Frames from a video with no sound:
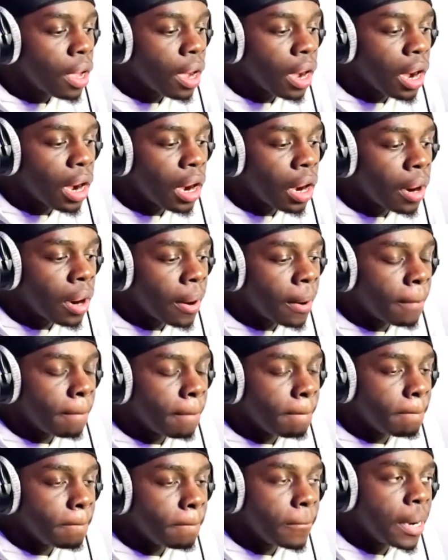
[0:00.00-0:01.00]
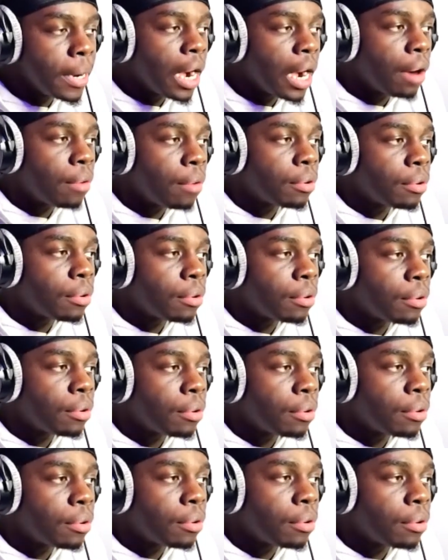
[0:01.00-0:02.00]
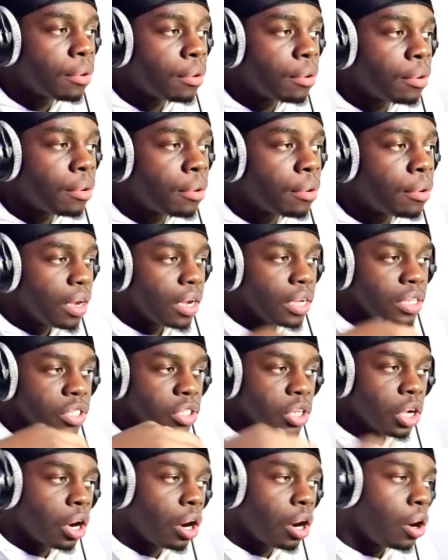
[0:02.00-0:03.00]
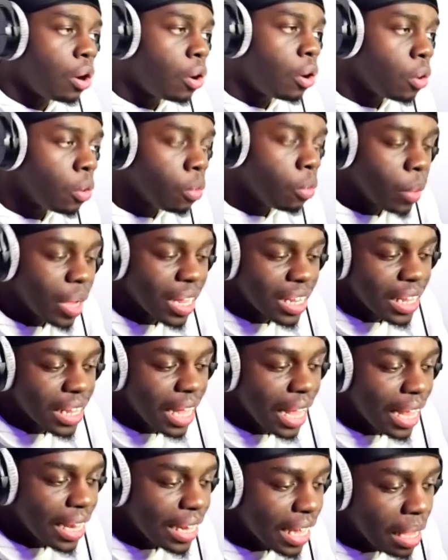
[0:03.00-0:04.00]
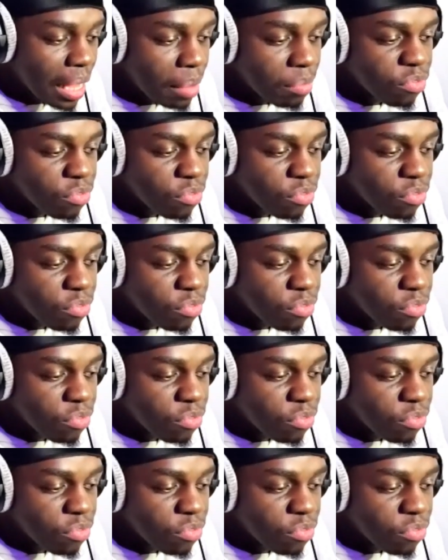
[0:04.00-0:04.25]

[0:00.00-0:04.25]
want to talk about the name Chinz as a whole, where that came from.